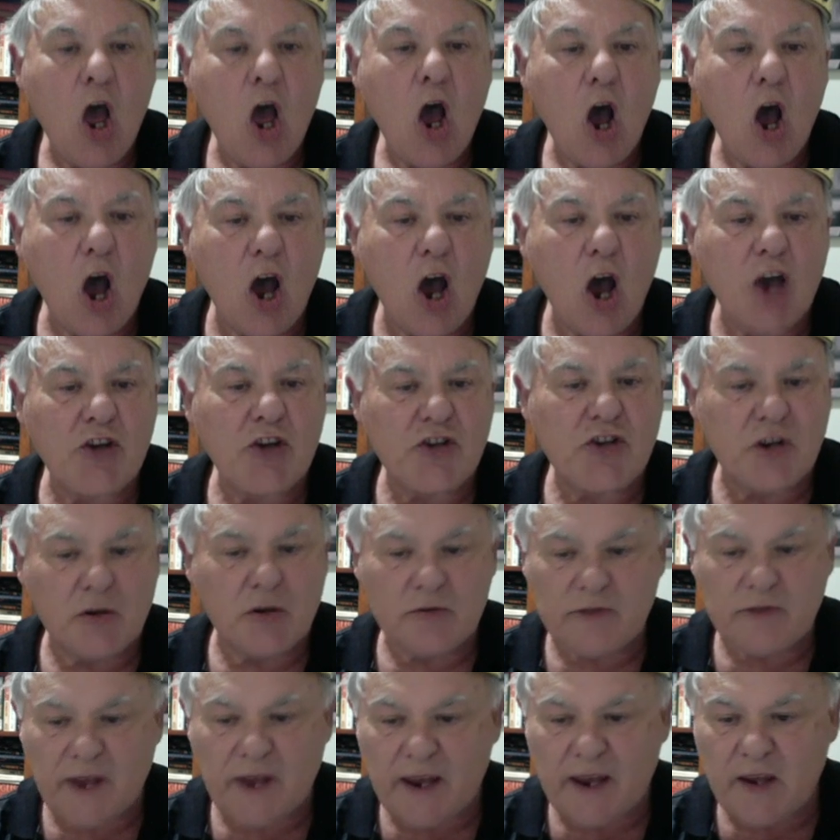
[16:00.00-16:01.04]
I shall
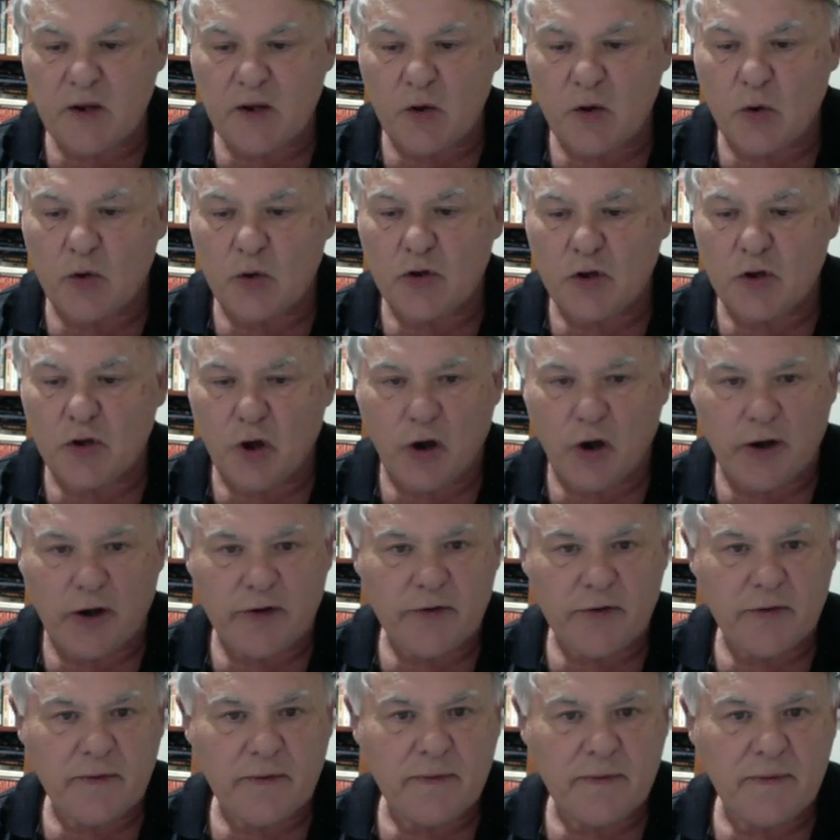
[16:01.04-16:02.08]
take your knight.
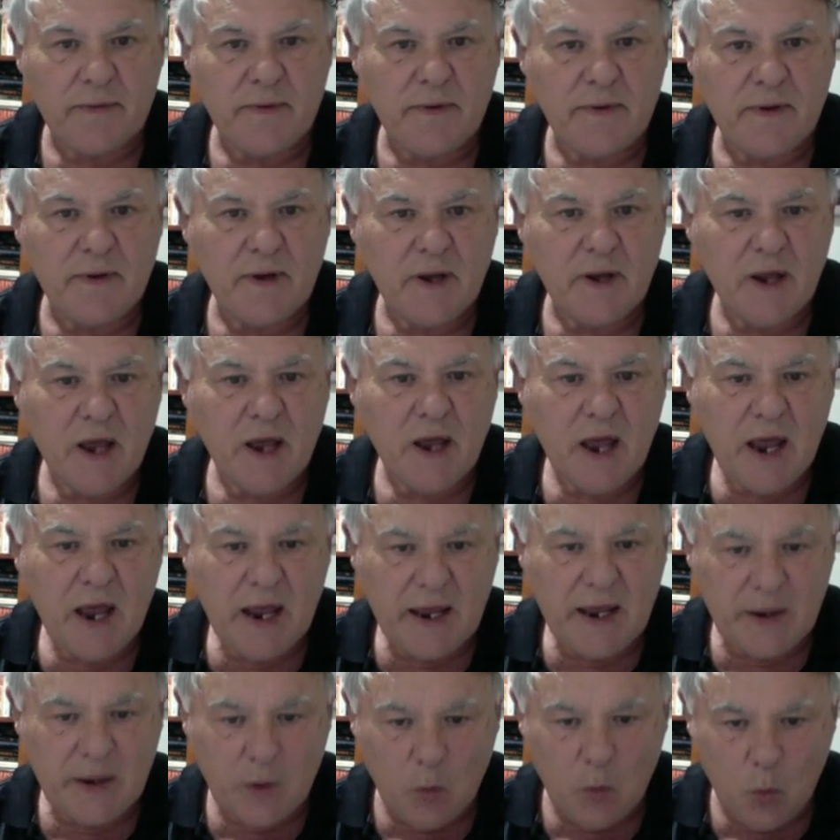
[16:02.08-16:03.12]

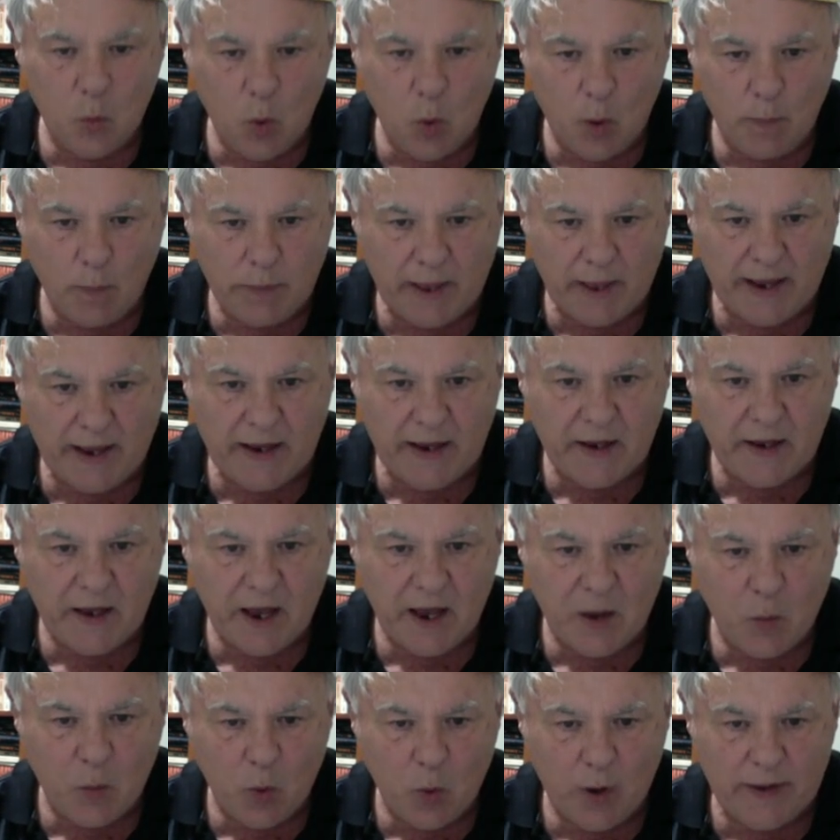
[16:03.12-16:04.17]

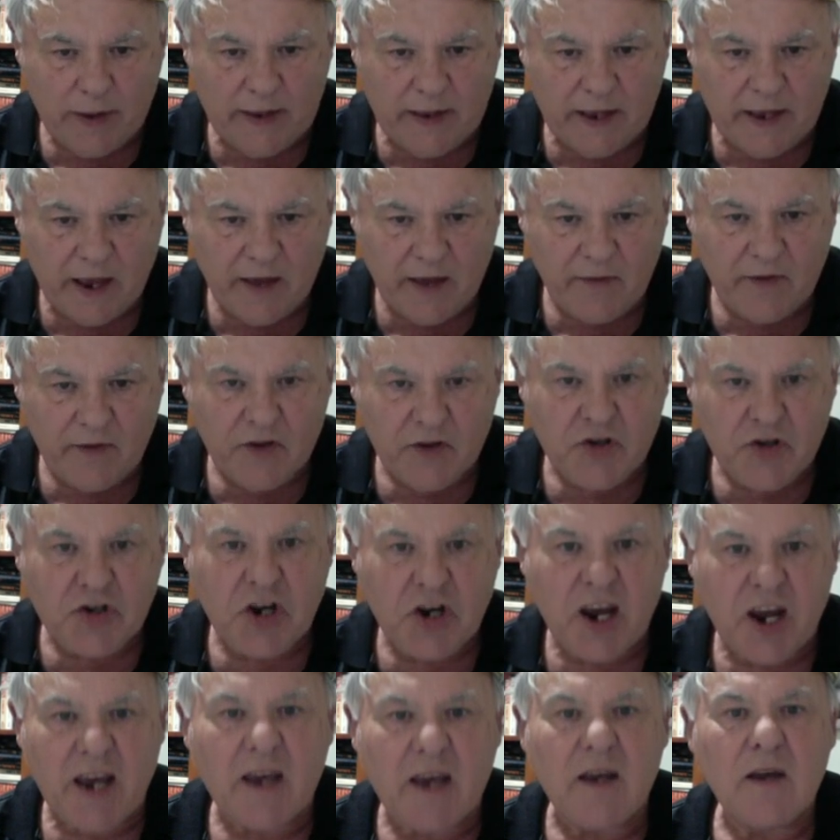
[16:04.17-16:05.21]
White gave a
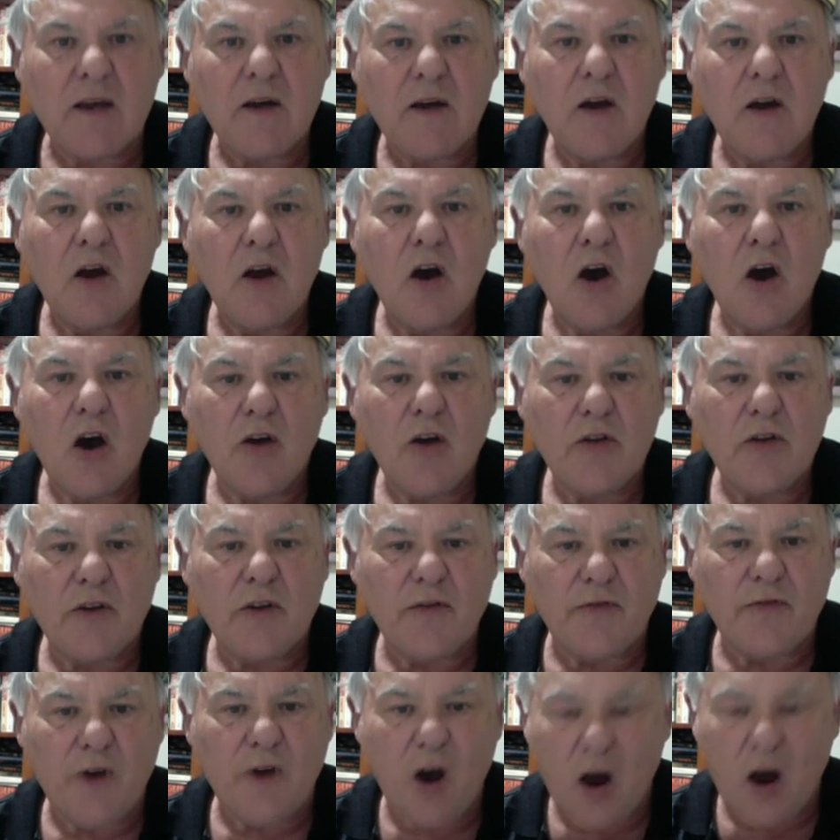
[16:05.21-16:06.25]
check on the
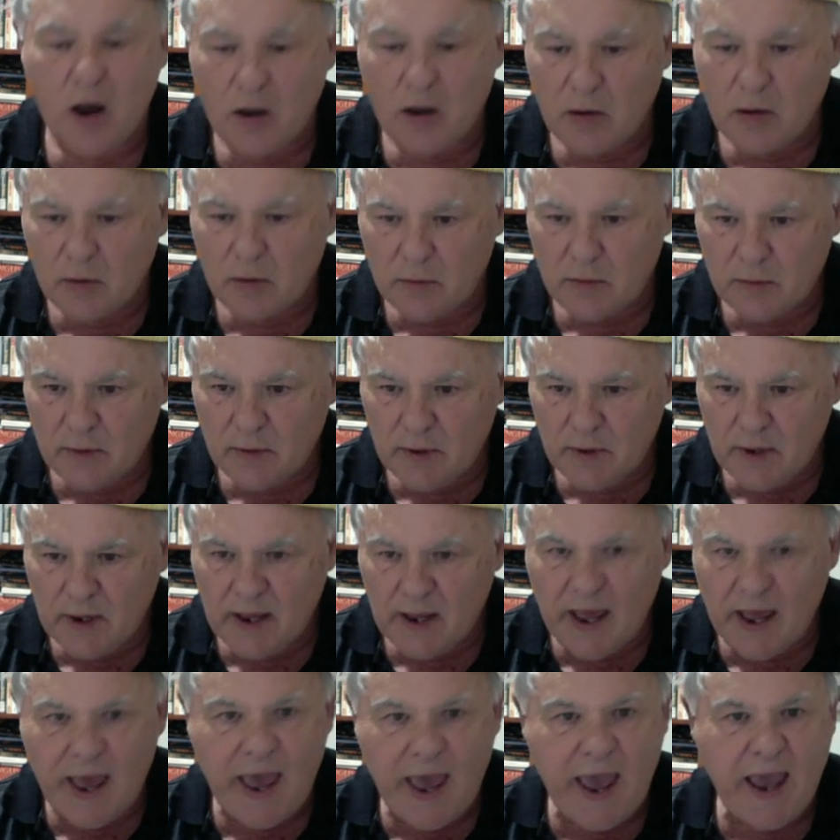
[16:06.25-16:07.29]
file,
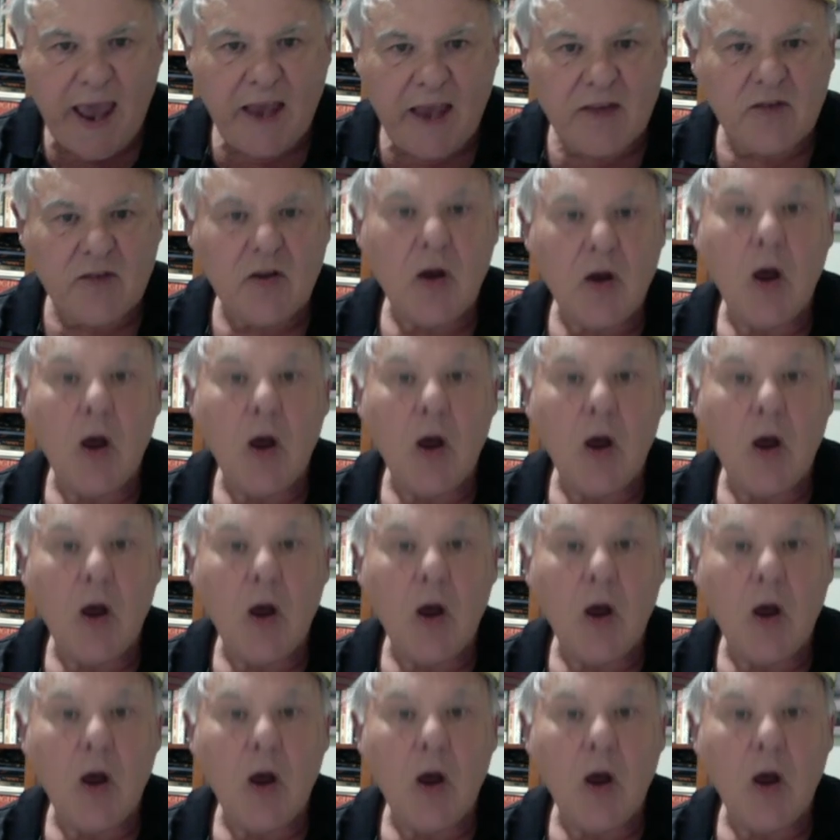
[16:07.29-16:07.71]
and